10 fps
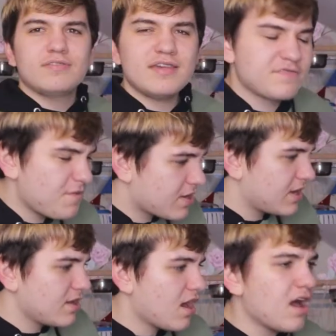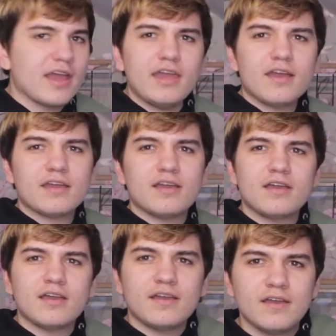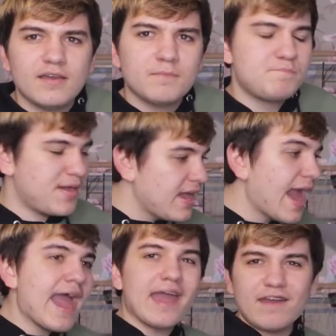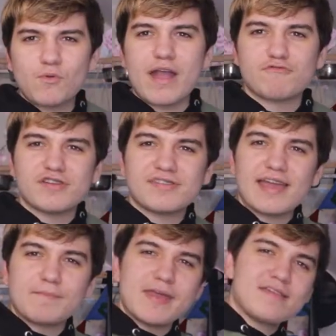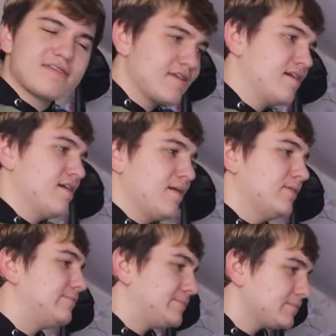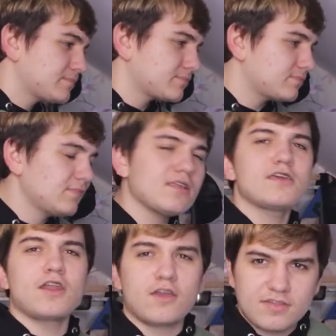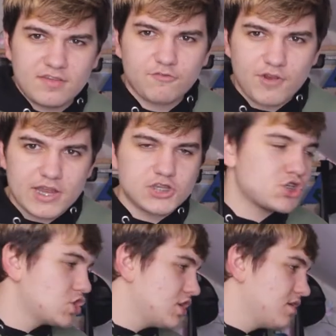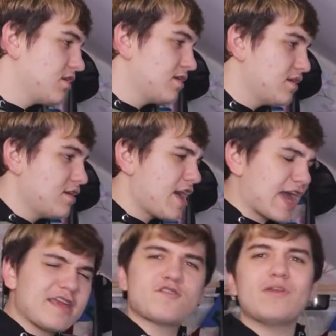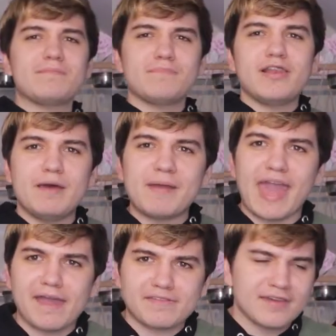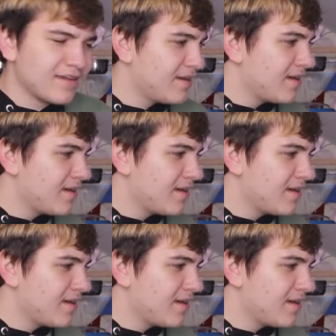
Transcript: This fucking guy, Pierre, or whatever his name is, you know, because he's French. Okay, let's call him Le Baguette.